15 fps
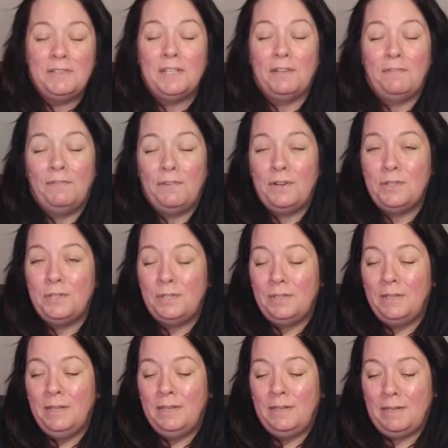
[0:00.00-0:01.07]
And the first
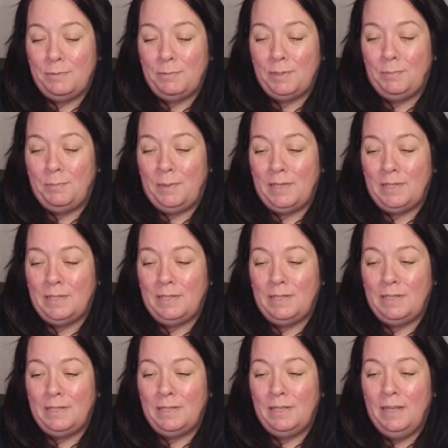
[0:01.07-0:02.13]
Christmas
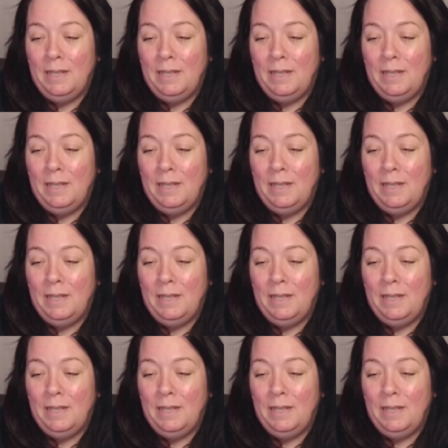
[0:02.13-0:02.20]
present